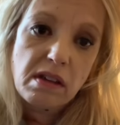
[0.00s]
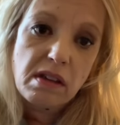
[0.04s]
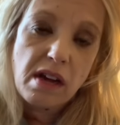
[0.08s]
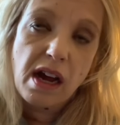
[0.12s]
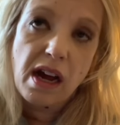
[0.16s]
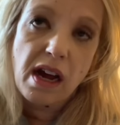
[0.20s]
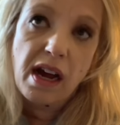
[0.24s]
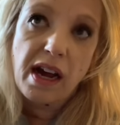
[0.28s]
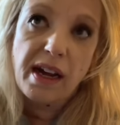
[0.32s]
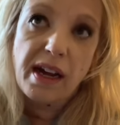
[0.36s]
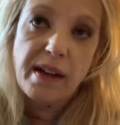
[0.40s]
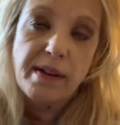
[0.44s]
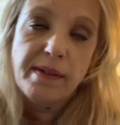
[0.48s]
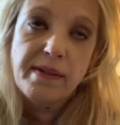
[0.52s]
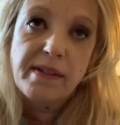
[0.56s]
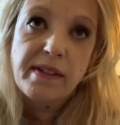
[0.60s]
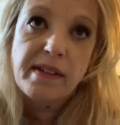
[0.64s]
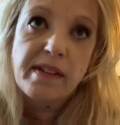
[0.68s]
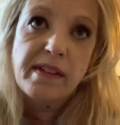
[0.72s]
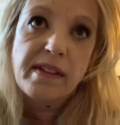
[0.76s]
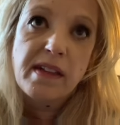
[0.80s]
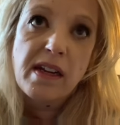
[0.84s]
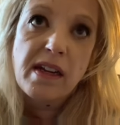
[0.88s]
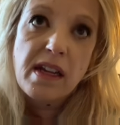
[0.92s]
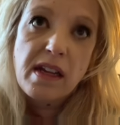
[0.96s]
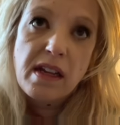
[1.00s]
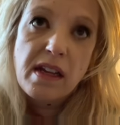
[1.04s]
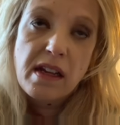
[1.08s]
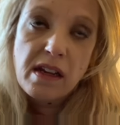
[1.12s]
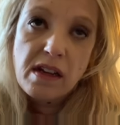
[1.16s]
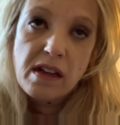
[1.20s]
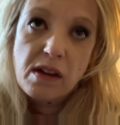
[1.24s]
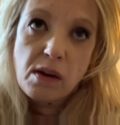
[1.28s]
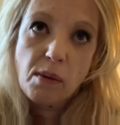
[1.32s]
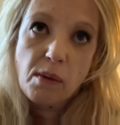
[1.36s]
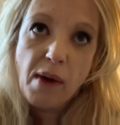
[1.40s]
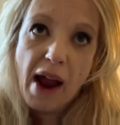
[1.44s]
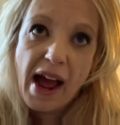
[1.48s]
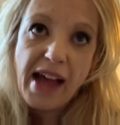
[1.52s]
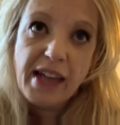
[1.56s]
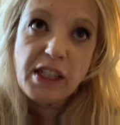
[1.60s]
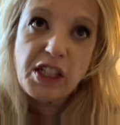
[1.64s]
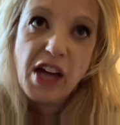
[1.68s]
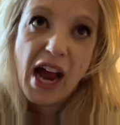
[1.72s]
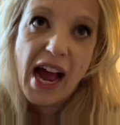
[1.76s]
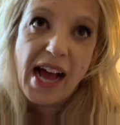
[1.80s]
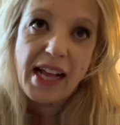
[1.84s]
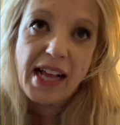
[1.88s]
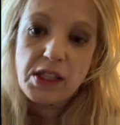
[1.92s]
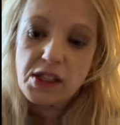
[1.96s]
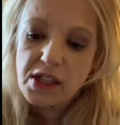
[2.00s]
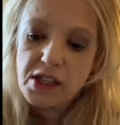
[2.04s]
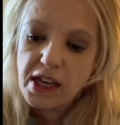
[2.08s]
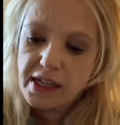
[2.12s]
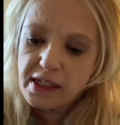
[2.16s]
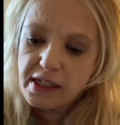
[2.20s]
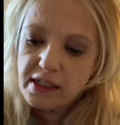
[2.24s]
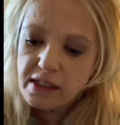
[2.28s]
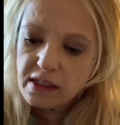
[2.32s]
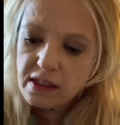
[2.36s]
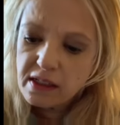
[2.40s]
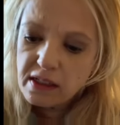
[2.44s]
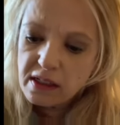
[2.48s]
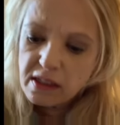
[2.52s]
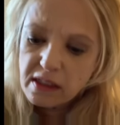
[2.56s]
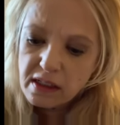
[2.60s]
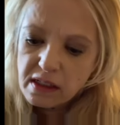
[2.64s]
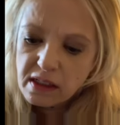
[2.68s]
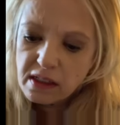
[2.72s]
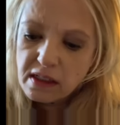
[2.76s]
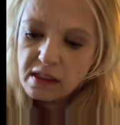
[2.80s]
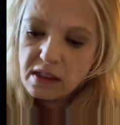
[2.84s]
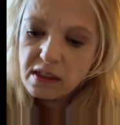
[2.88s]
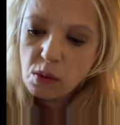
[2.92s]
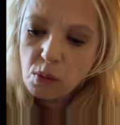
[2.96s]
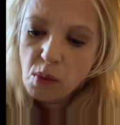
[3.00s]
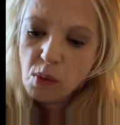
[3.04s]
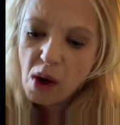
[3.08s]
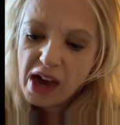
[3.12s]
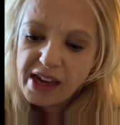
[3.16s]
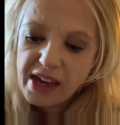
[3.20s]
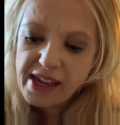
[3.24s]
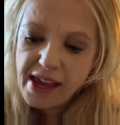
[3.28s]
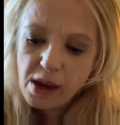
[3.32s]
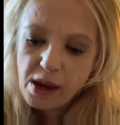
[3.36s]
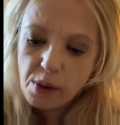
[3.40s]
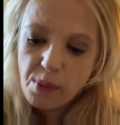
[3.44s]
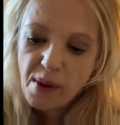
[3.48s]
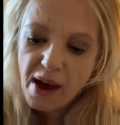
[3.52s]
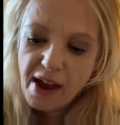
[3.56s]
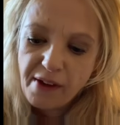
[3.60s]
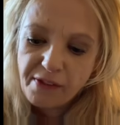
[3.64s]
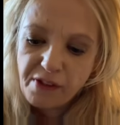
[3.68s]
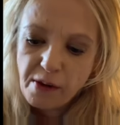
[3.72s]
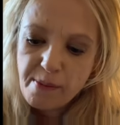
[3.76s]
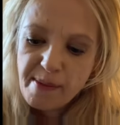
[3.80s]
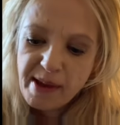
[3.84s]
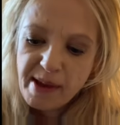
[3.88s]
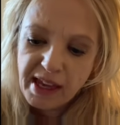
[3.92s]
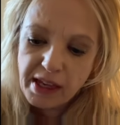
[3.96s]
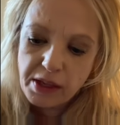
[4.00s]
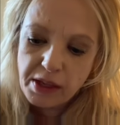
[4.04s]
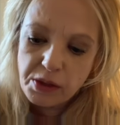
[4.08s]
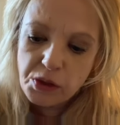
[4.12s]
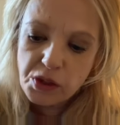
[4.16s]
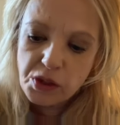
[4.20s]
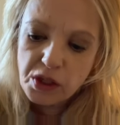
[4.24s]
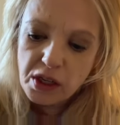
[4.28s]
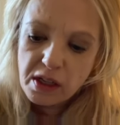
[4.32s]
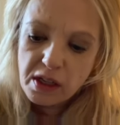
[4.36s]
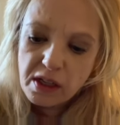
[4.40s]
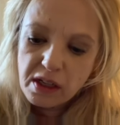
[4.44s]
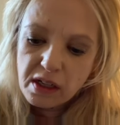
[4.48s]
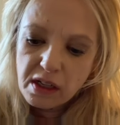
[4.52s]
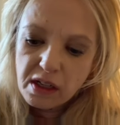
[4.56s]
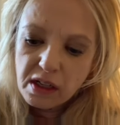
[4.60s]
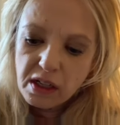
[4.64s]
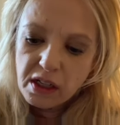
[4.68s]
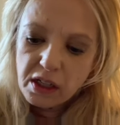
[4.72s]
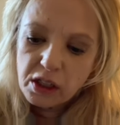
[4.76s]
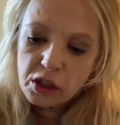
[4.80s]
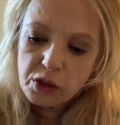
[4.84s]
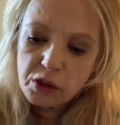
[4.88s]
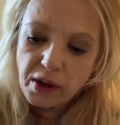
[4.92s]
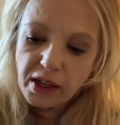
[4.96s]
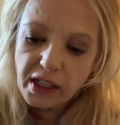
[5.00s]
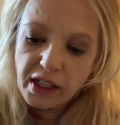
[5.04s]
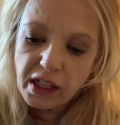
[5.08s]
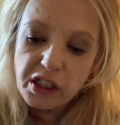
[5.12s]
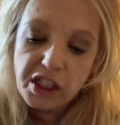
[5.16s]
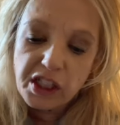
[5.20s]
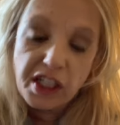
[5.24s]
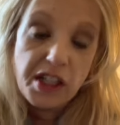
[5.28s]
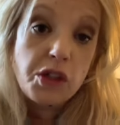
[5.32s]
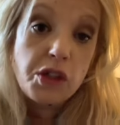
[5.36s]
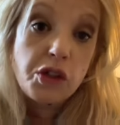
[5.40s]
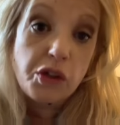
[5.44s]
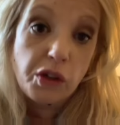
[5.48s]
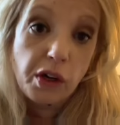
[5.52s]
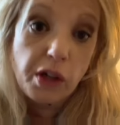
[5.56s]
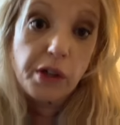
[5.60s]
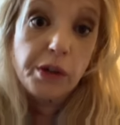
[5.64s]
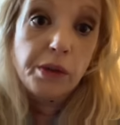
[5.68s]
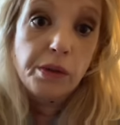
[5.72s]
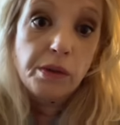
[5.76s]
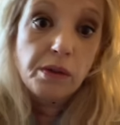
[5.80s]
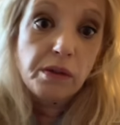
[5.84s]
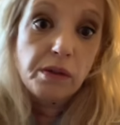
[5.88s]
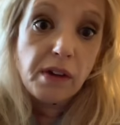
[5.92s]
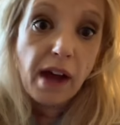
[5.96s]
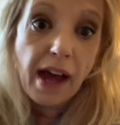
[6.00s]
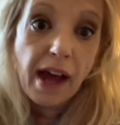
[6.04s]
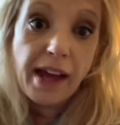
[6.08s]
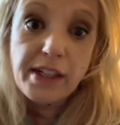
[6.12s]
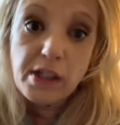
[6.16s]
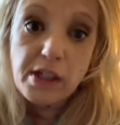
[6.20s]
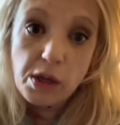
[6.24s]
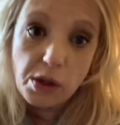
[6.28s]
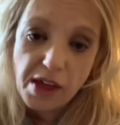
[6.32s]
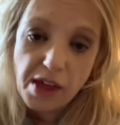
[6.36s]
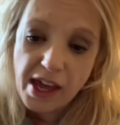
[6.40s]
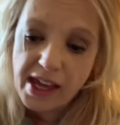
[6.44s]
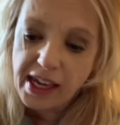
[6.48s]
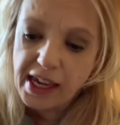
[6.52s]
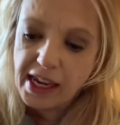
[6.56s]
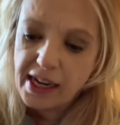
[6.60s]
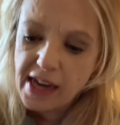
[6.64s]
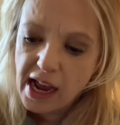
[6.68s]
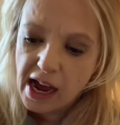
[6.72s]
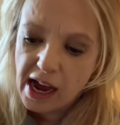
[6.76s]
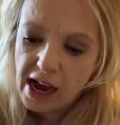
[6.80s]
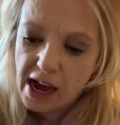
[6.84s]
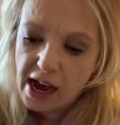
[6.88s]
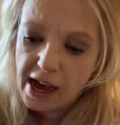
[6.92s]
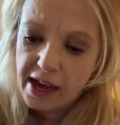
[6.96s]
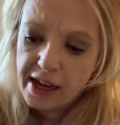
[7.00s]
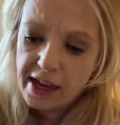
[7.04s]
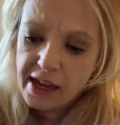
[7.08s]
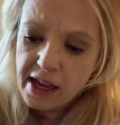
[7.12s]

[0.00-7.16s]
uh, Rian Johnson walking away from his trilogy is true. I do think it. Uh,